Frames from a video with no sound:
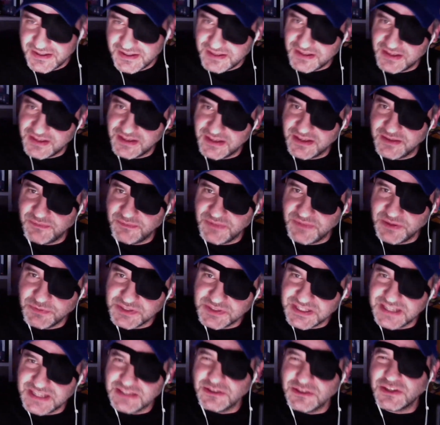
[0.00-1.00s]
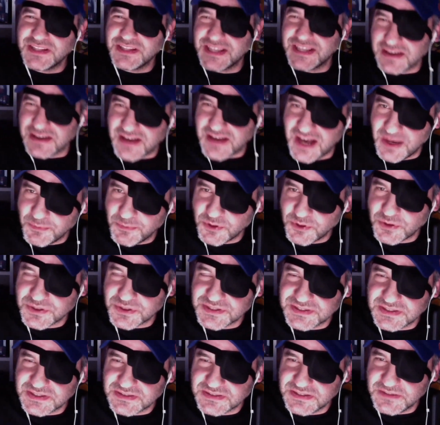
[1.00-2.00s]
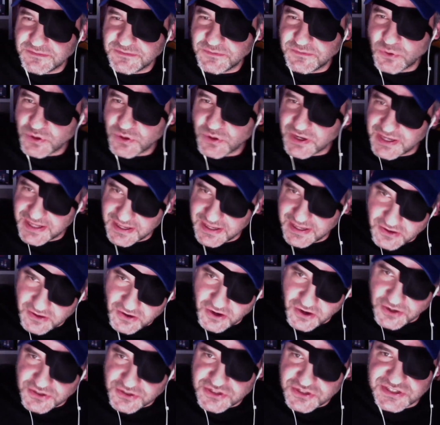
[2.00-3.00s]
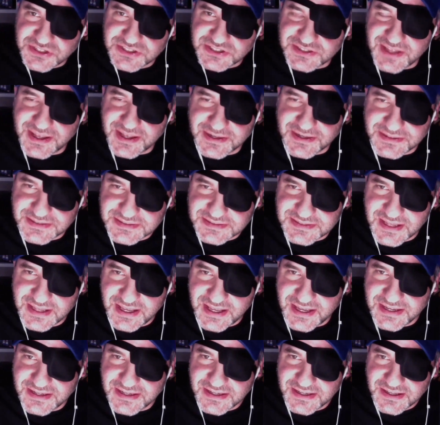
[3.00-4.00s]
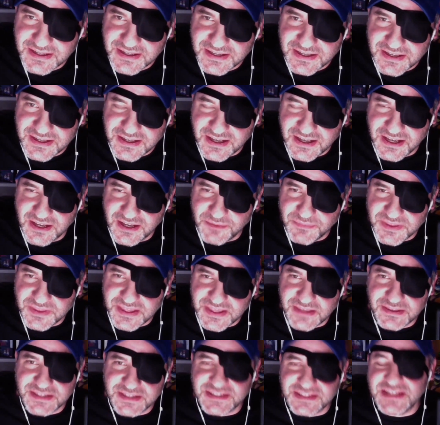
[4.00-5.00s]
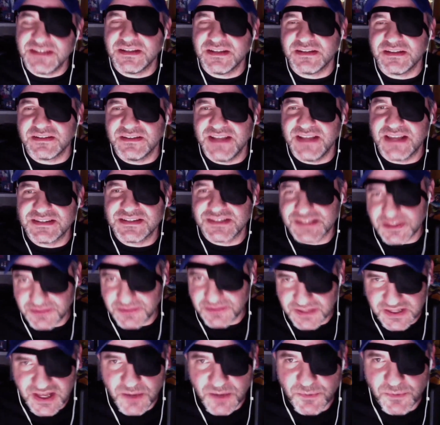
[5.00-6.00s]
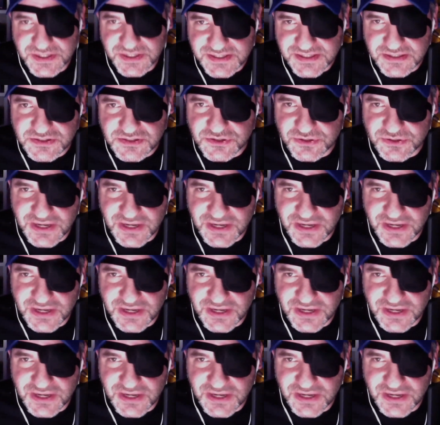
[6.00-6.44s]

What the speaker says: it looked like a Commodore 64 and had a cartridge slot on the side. It didn't necessarily come with a disk